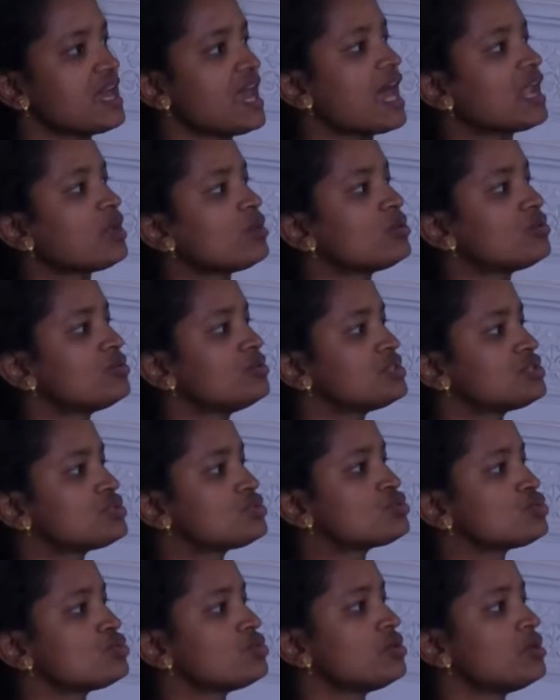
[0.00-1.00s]
along
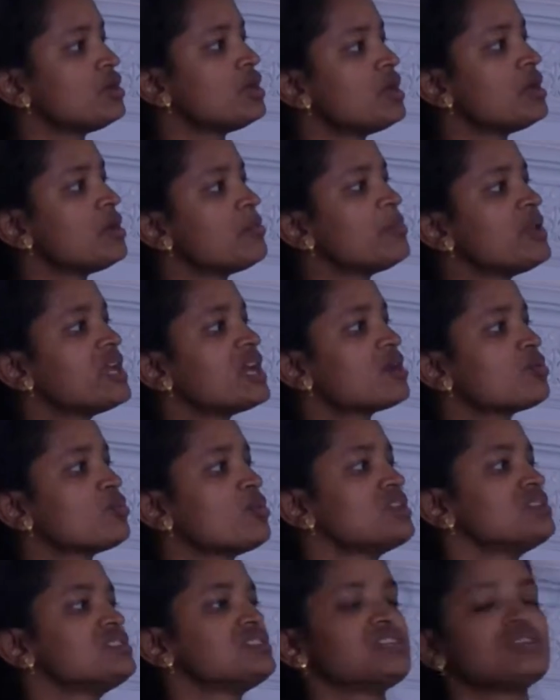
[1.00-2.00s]
with two
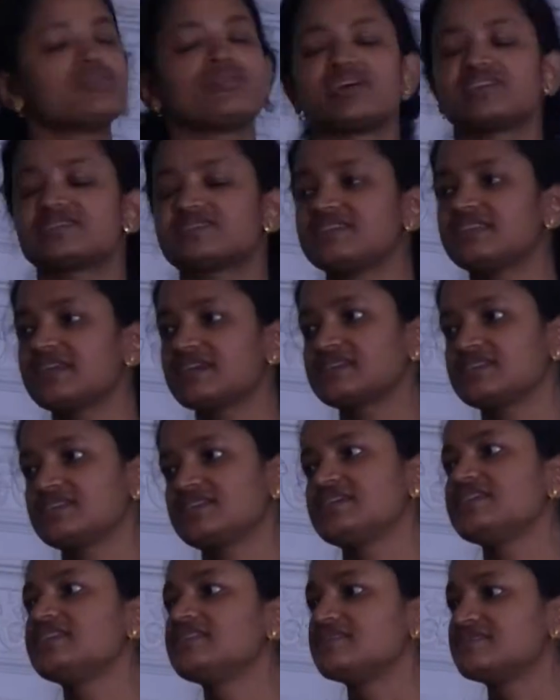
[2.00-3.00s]
PR1 genes were
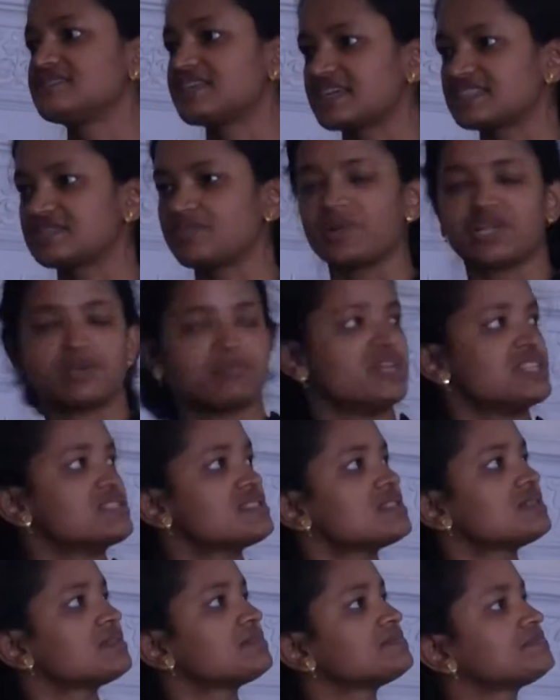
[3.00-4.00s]
selected in this
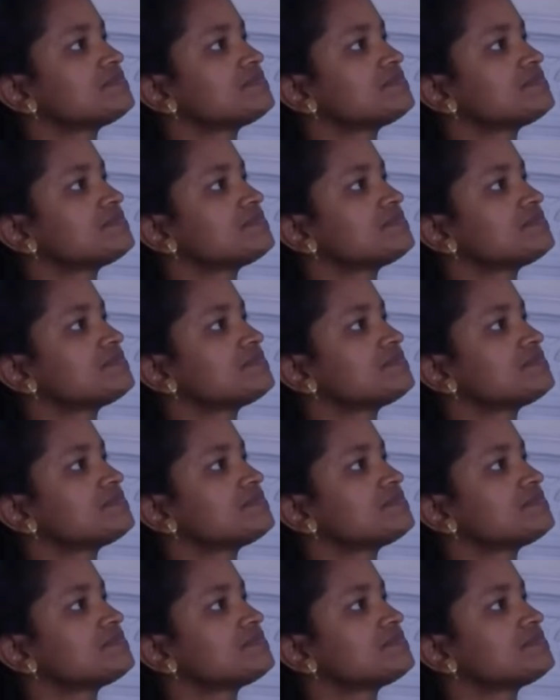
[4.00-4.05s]
experiment.